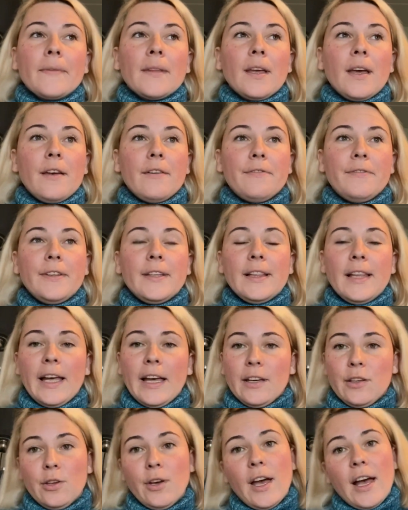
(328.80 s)
I feel
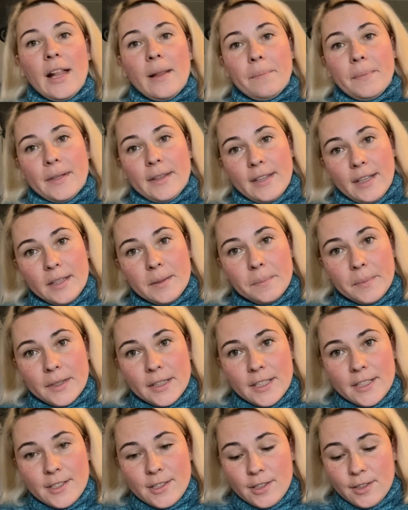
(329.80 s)
like you're helping that
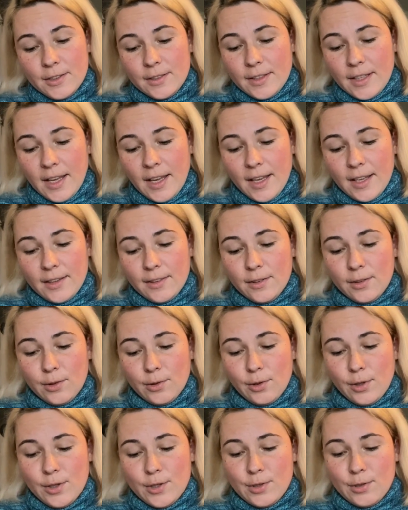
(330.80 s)
person and you
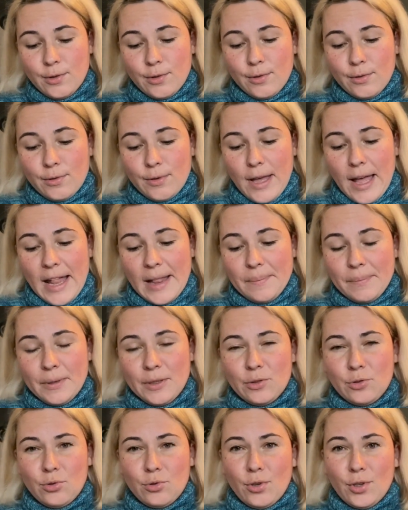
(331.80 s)
also helping
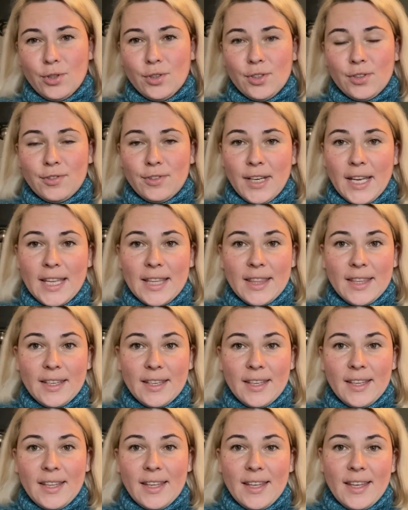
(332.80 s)
to not create
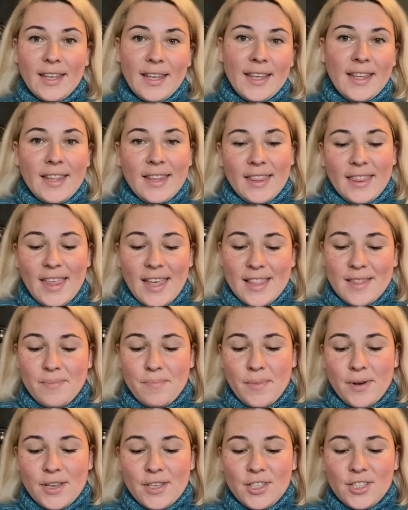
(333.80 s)
that
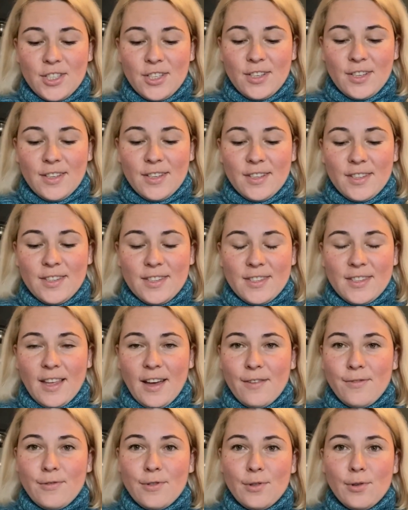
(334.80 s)
much
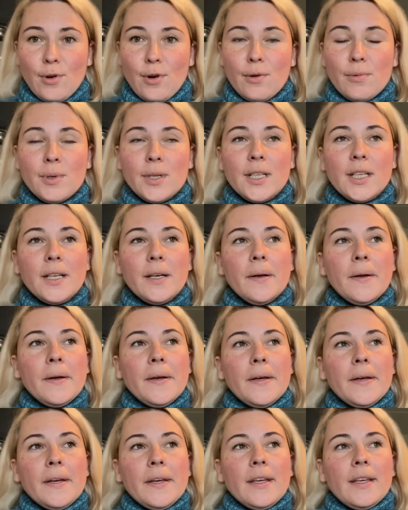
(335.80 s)
stuff all over.
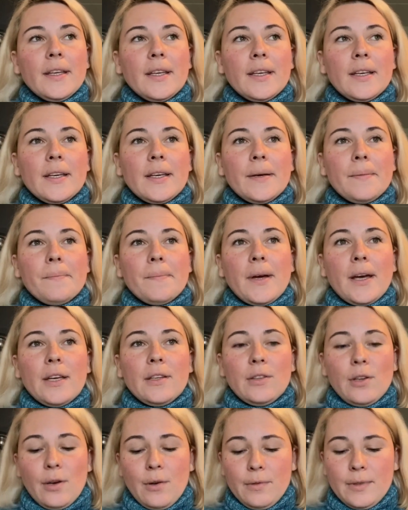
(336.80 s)
I
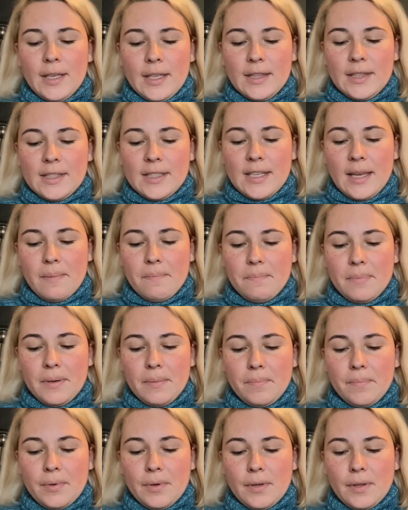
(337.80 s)
know that some
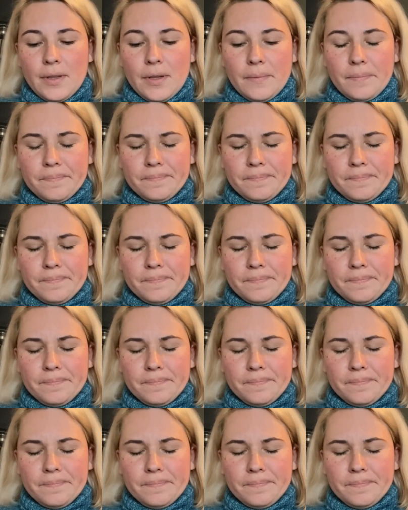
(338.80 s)
people